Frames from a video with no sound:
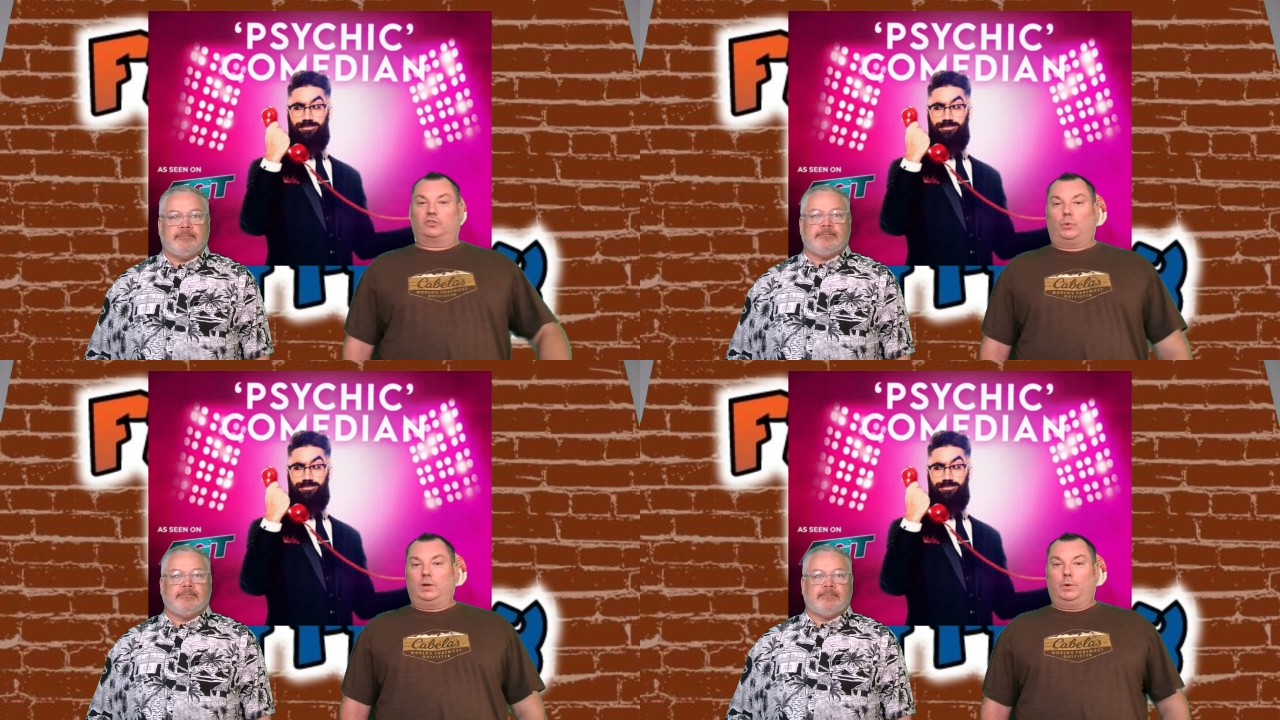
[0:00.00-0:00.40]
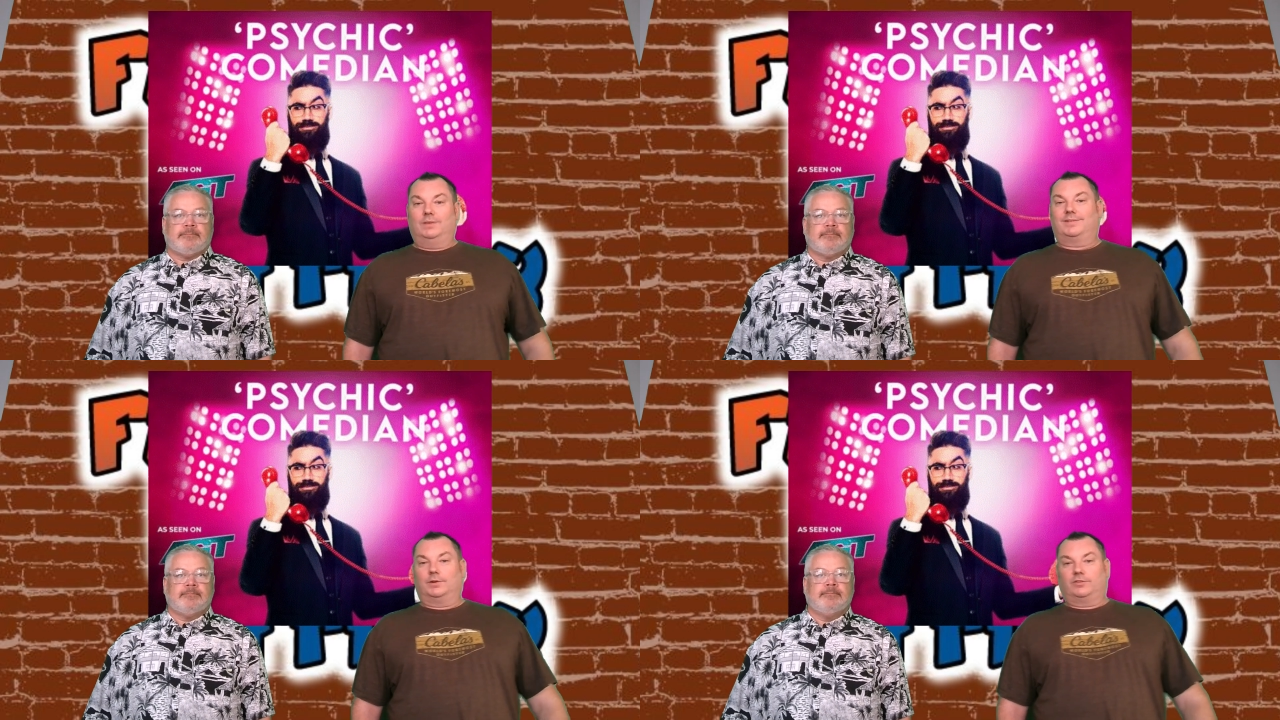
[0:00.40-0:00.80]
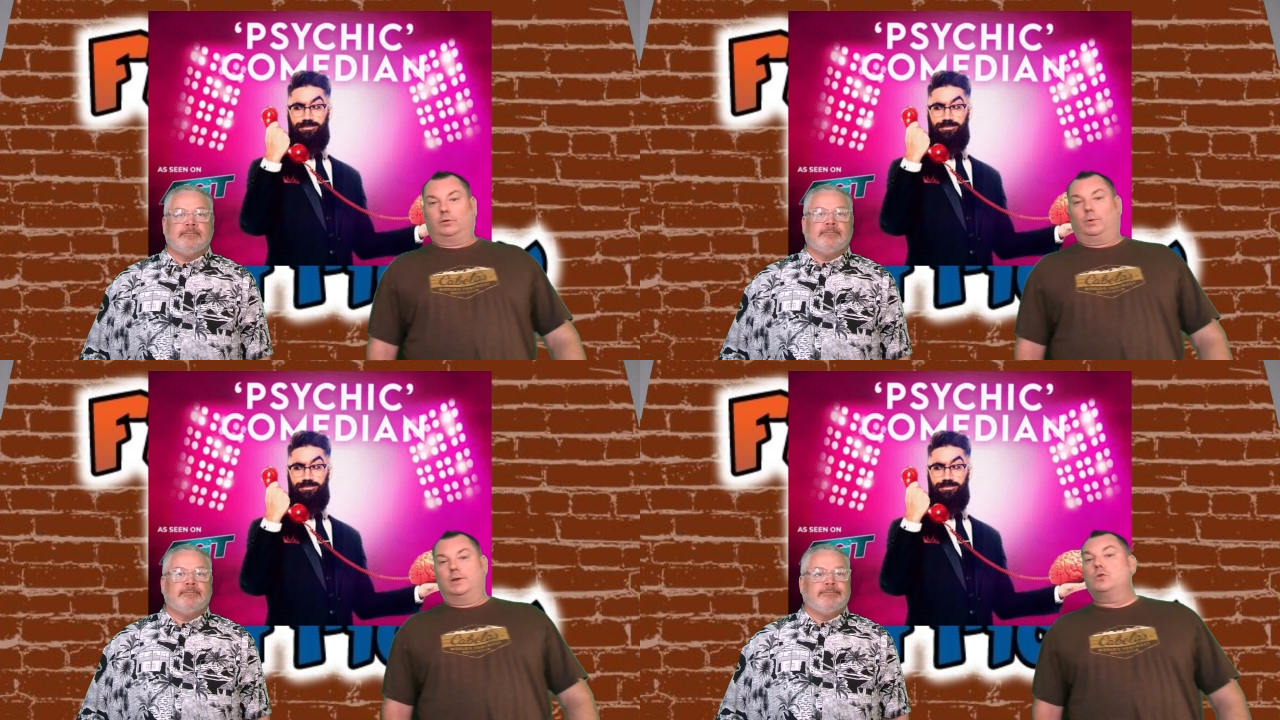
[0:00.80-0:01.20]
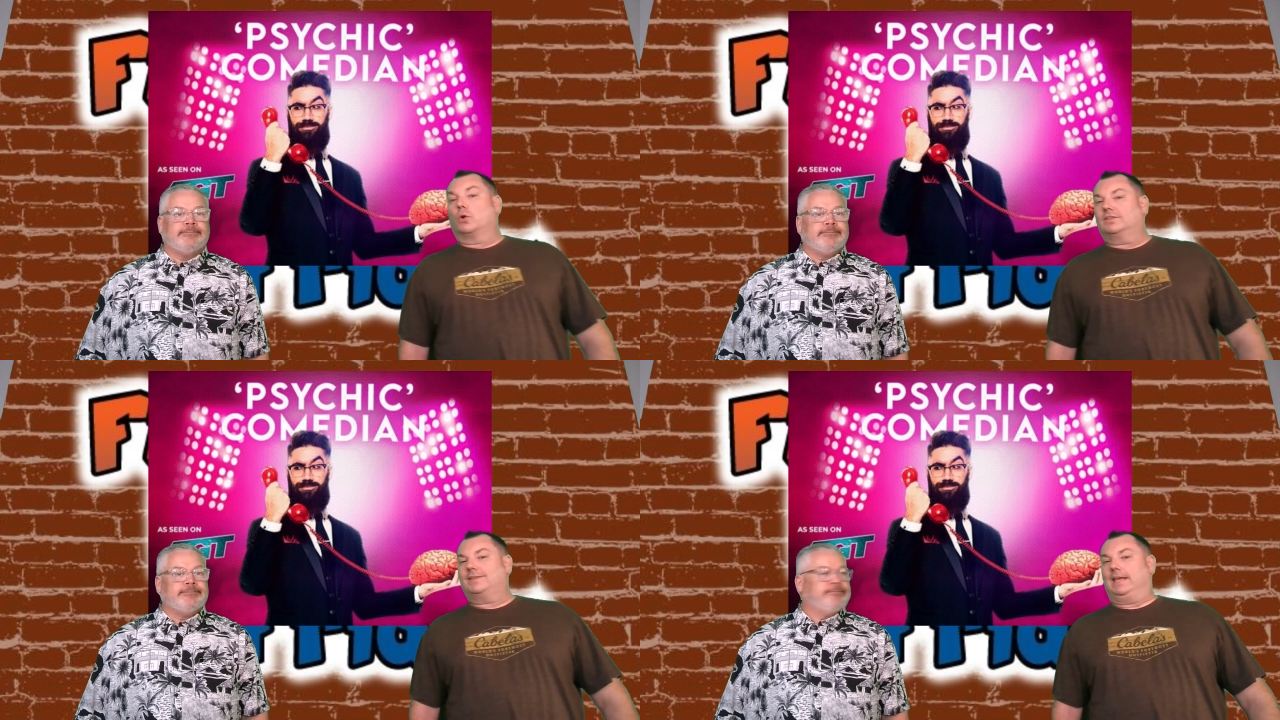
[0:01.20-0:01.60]
Speaker 1: twenty-one thousand one
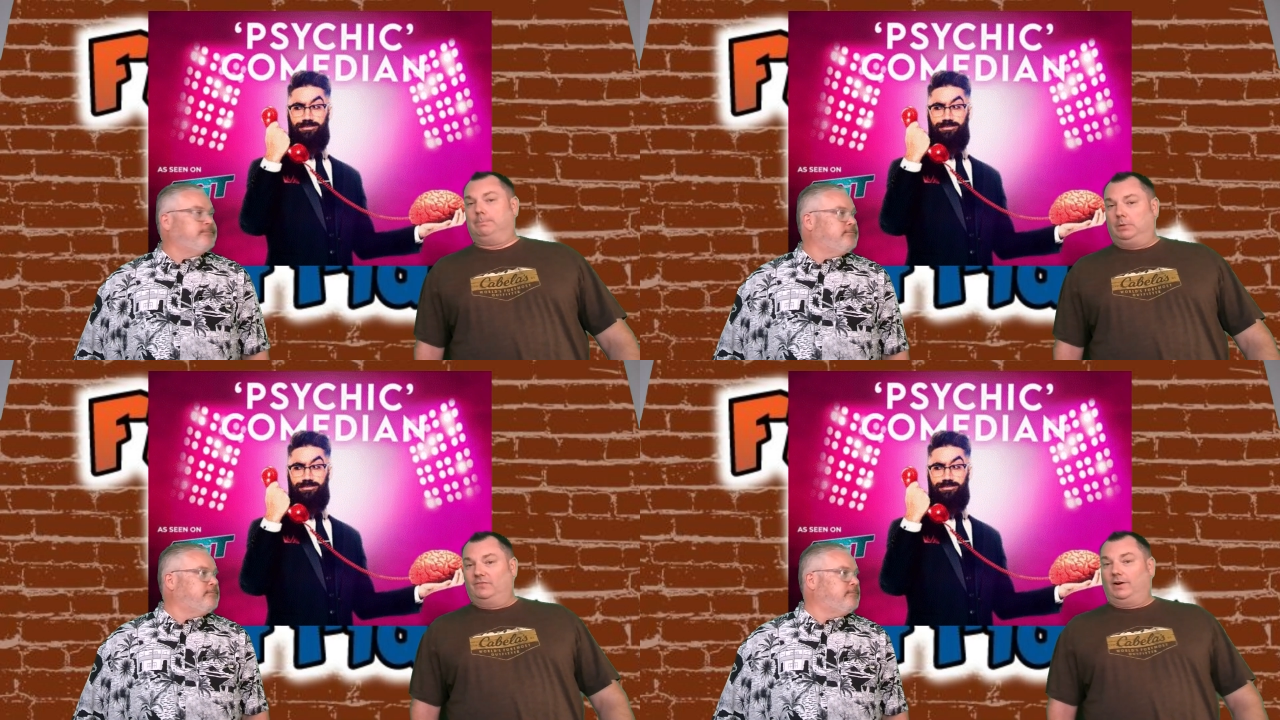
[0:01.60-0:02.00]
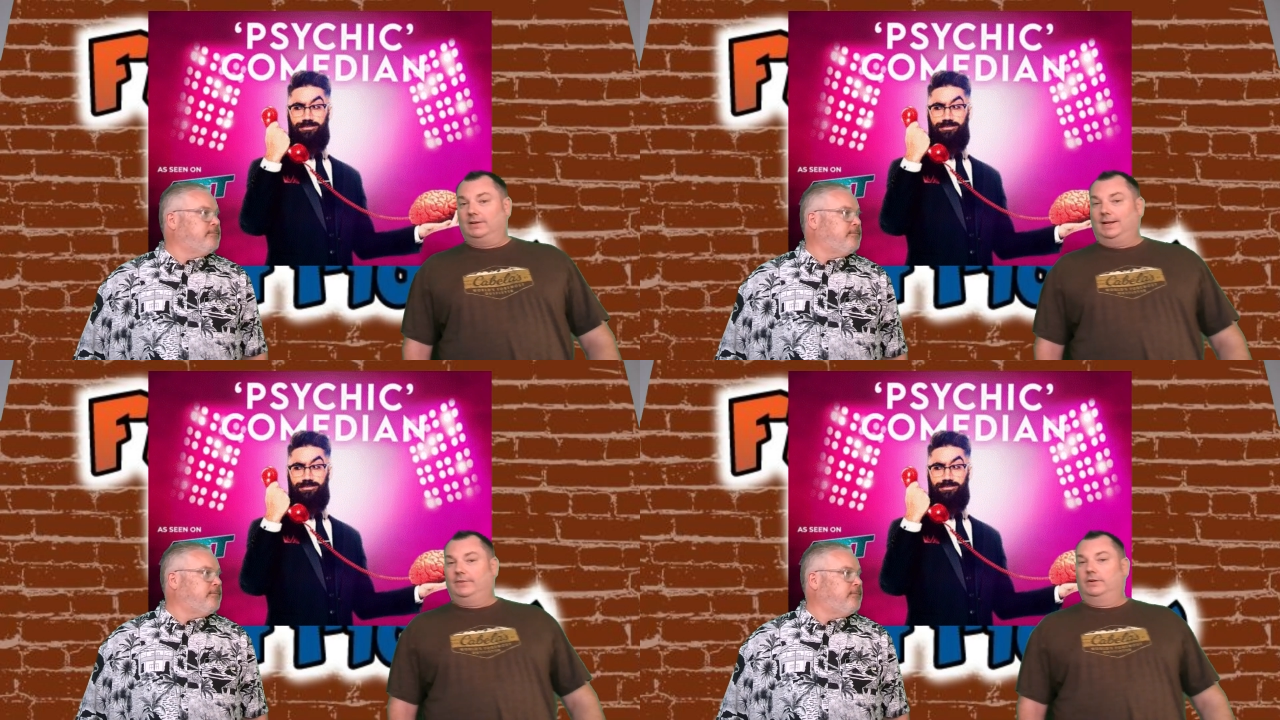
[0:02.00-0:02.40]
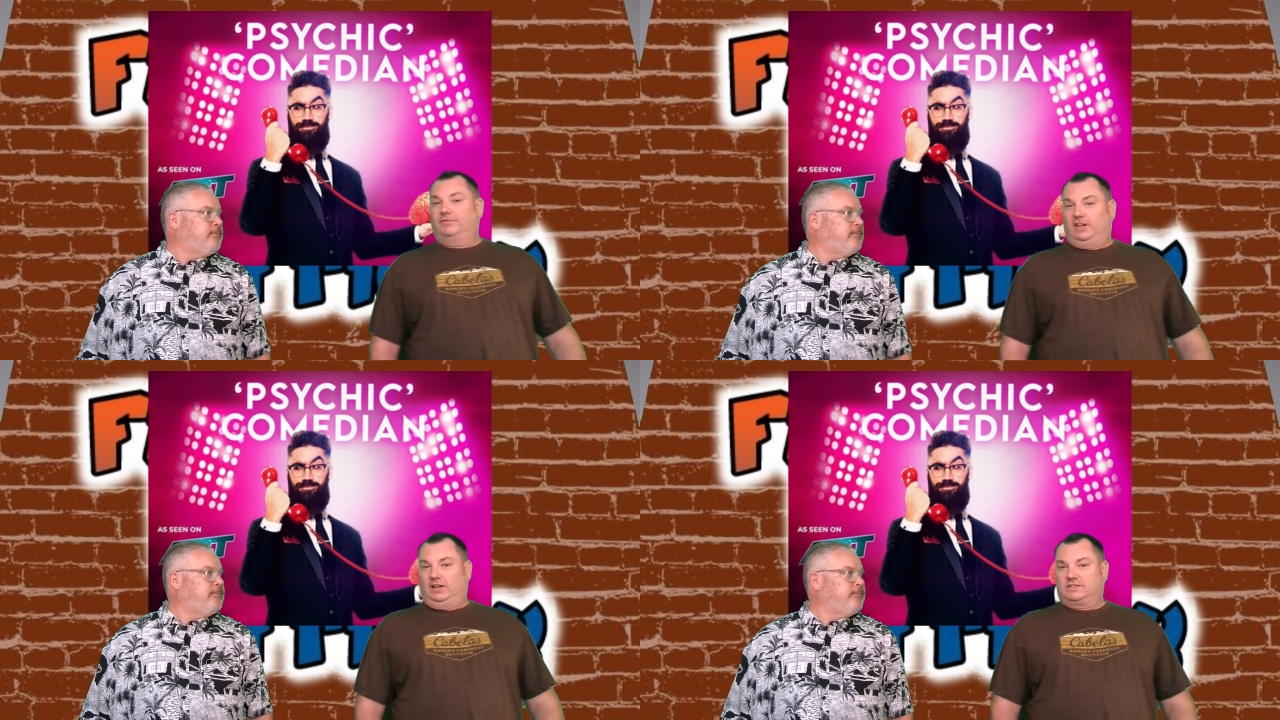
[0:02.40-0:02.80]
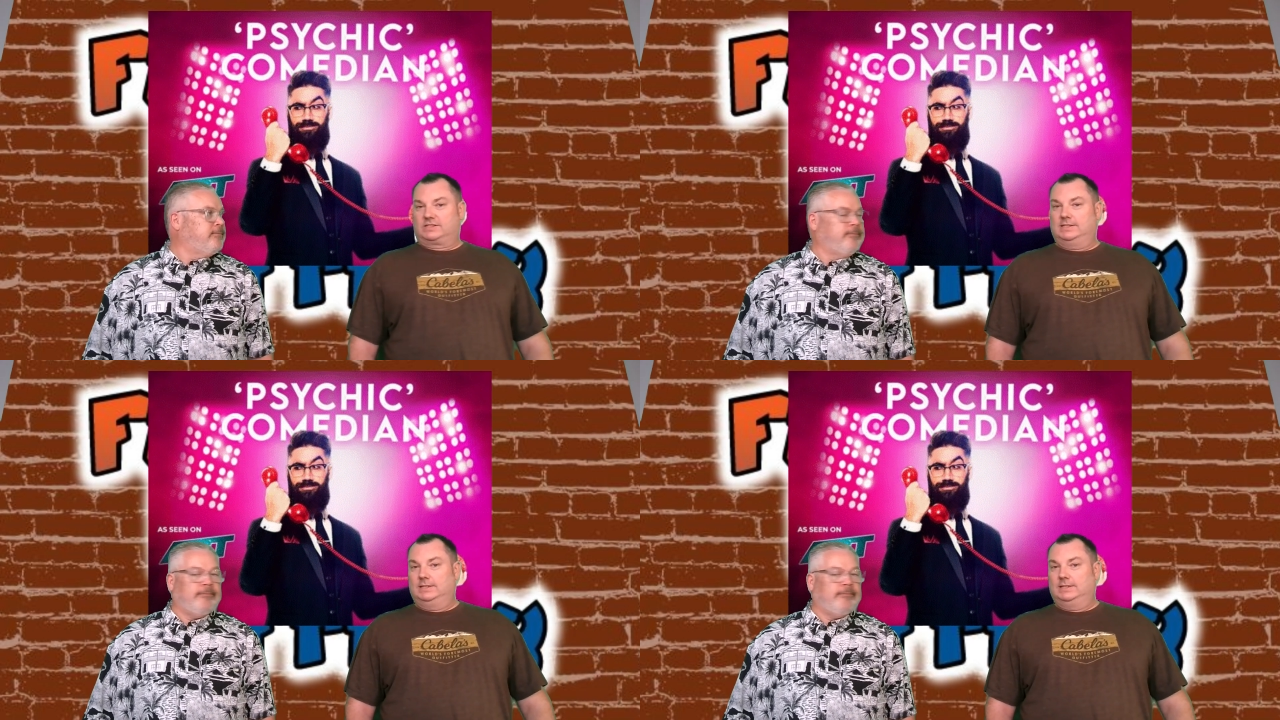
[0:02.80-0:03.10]
North Tatum Boulevard down there in Phoenix.